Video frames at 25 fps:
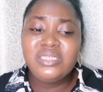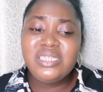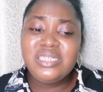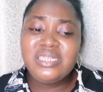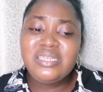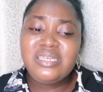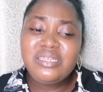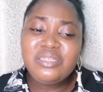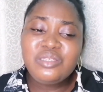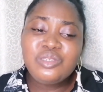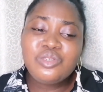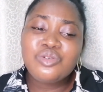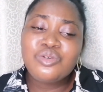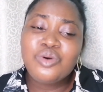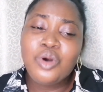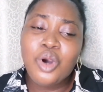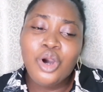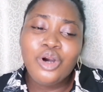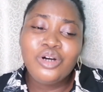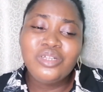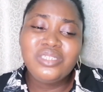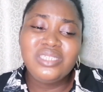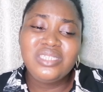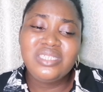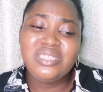the key to
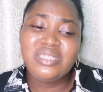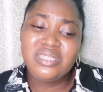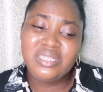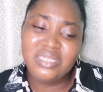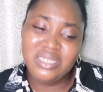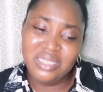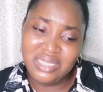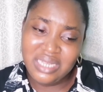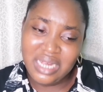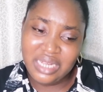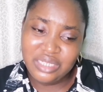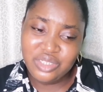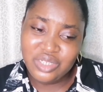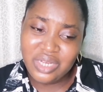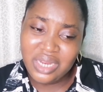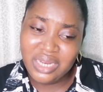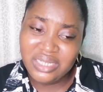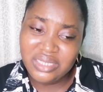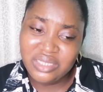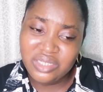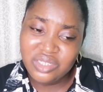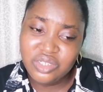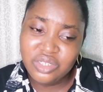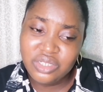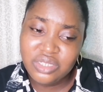all these things
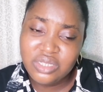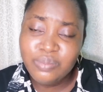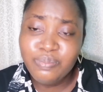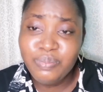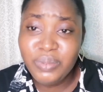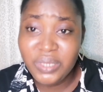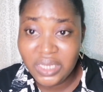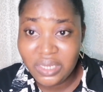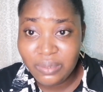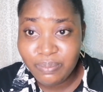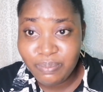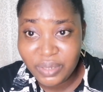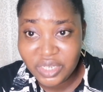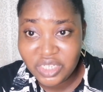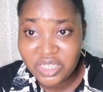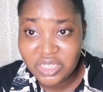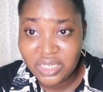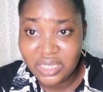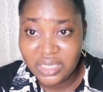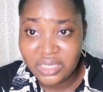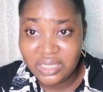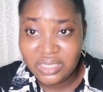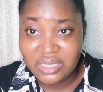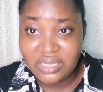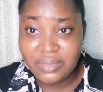actually is just being
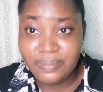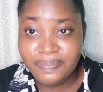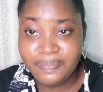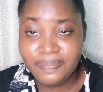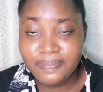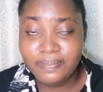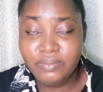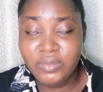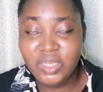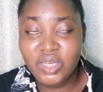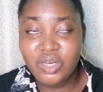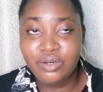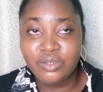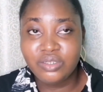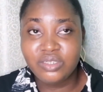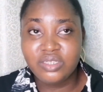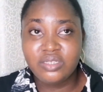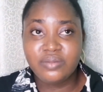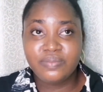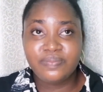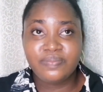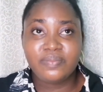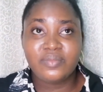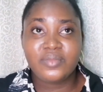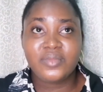patient, because
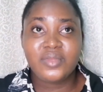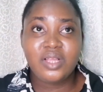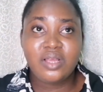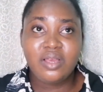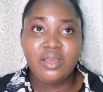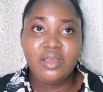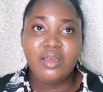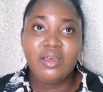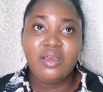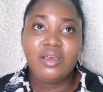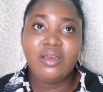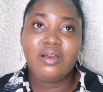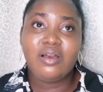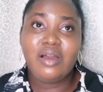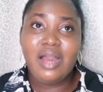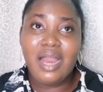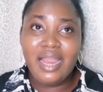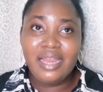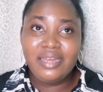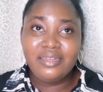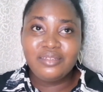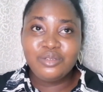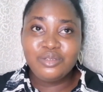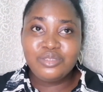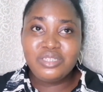
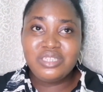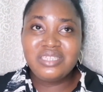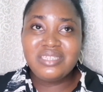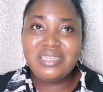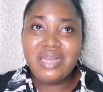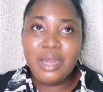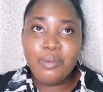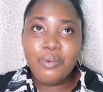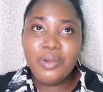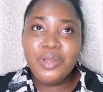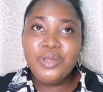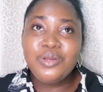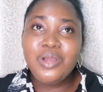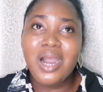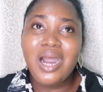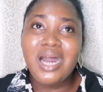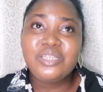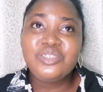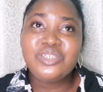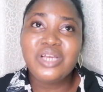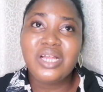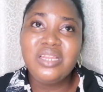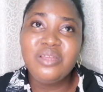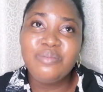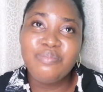I noticed that when you're
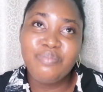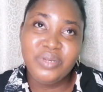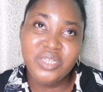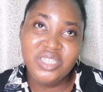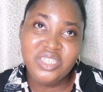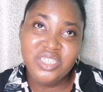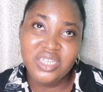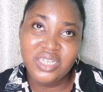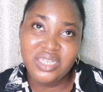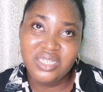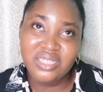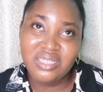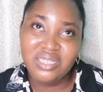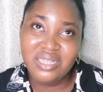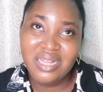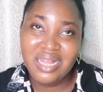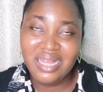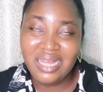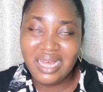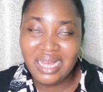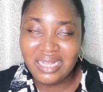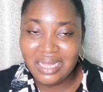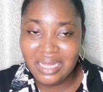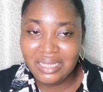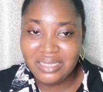actually patient,
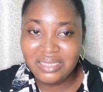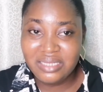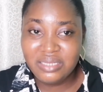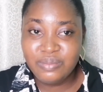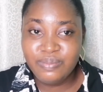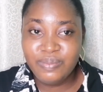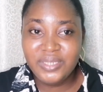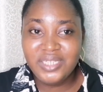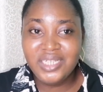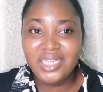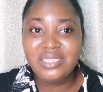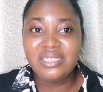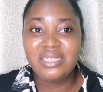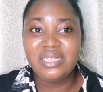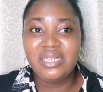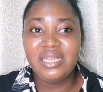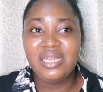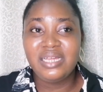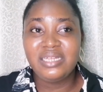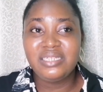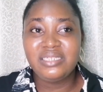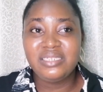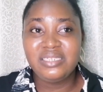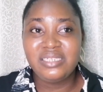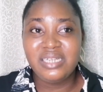there's patience in
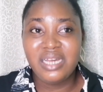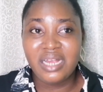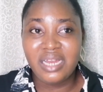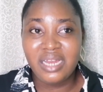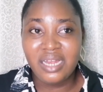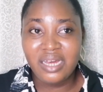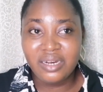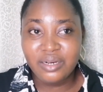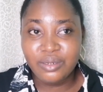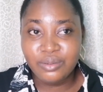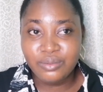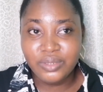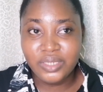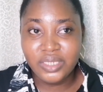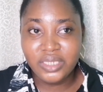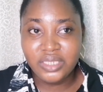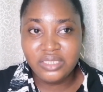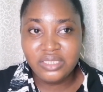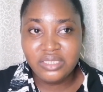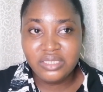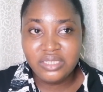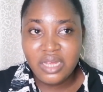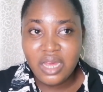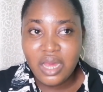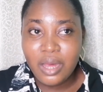learning their
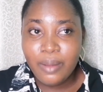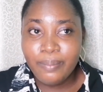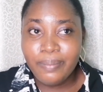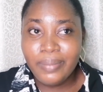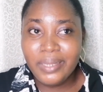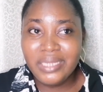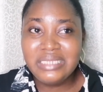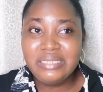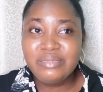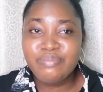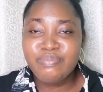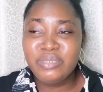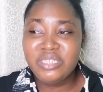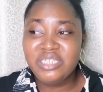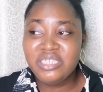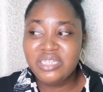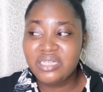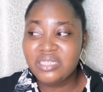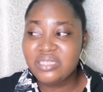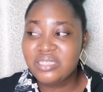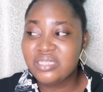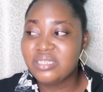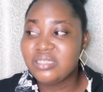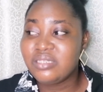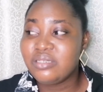language,
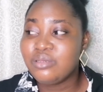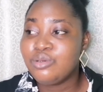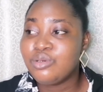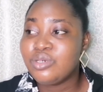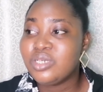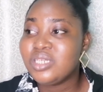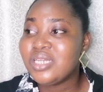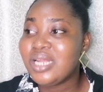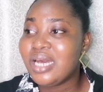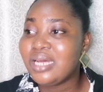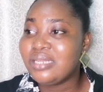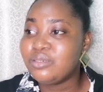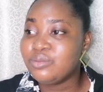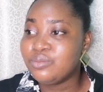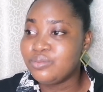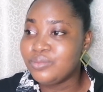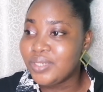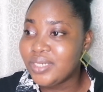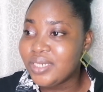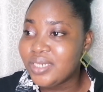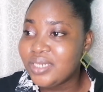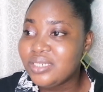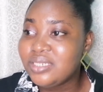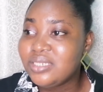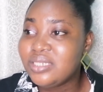patience in looking at the
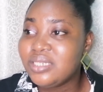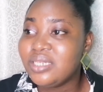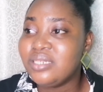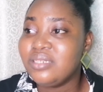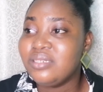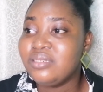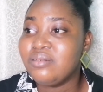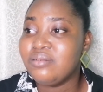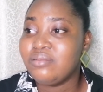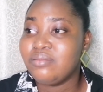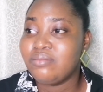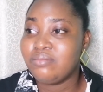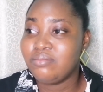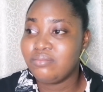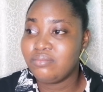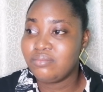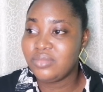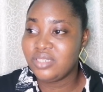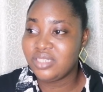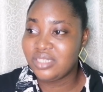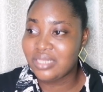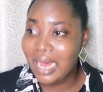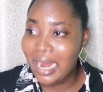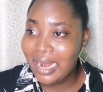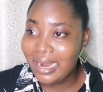way
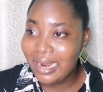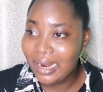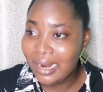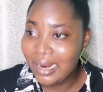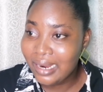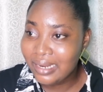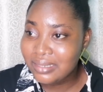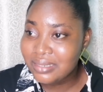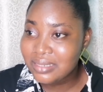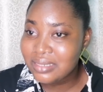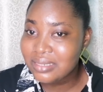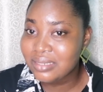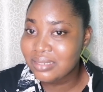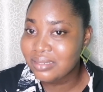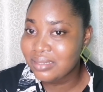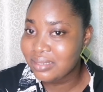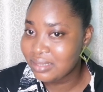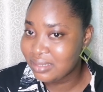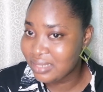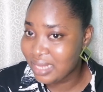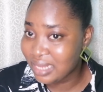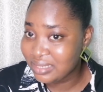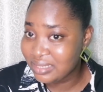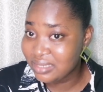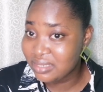they interact,
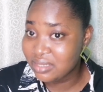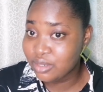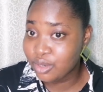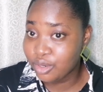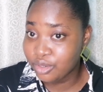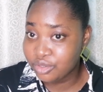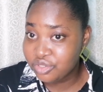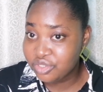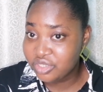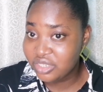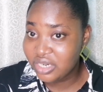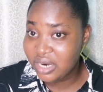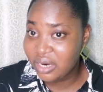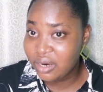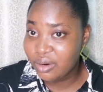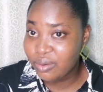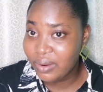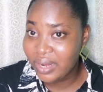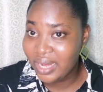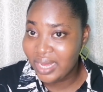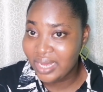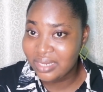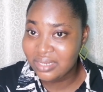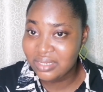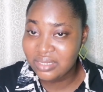that is cultural
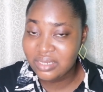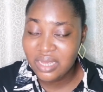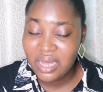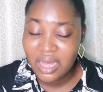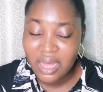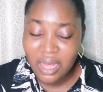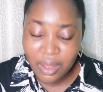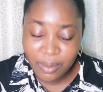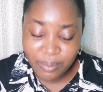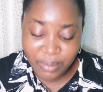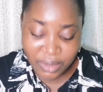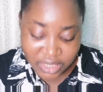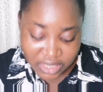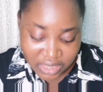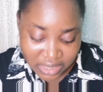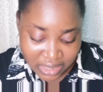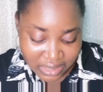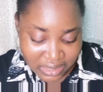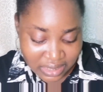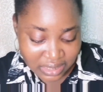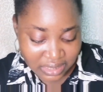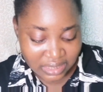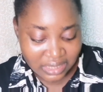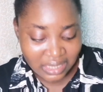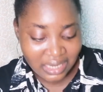wise,
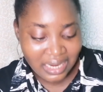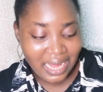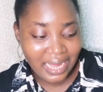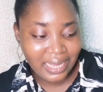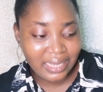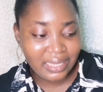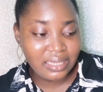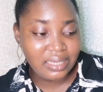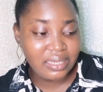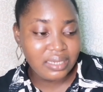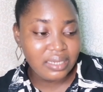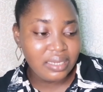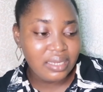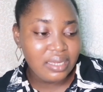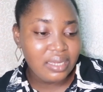patience in like